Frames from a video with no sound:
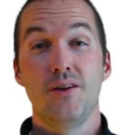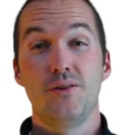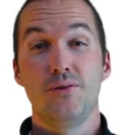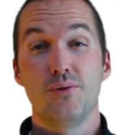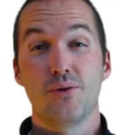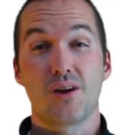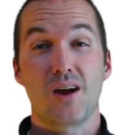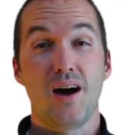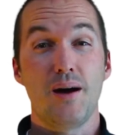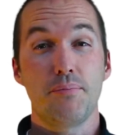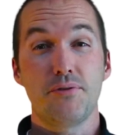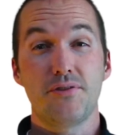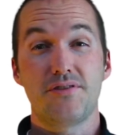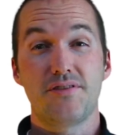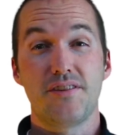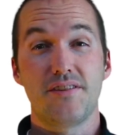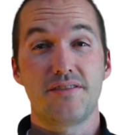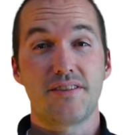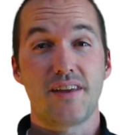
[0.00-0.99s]
To
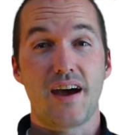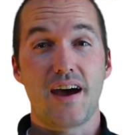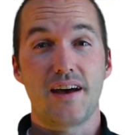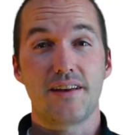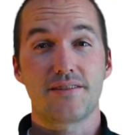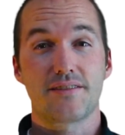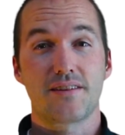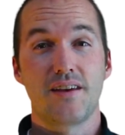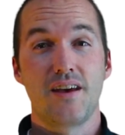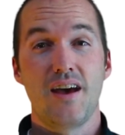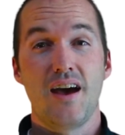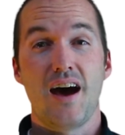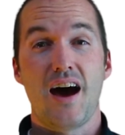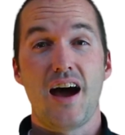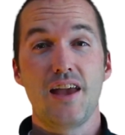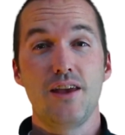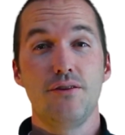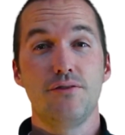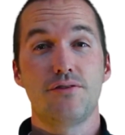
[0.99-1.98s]
accomplish this task,
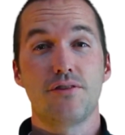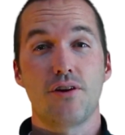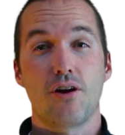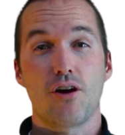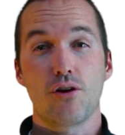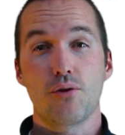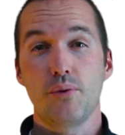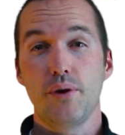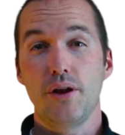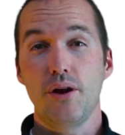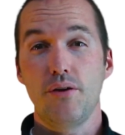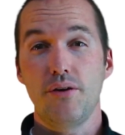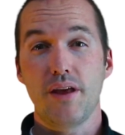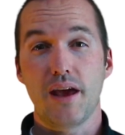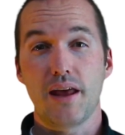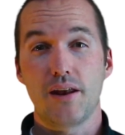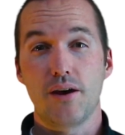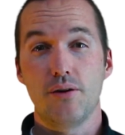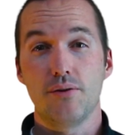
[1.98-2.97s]
I use an Arduino
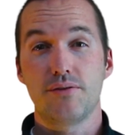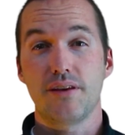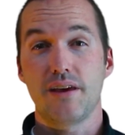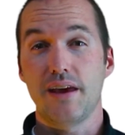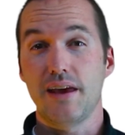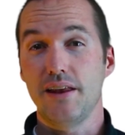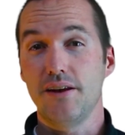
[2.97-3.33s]
Nano to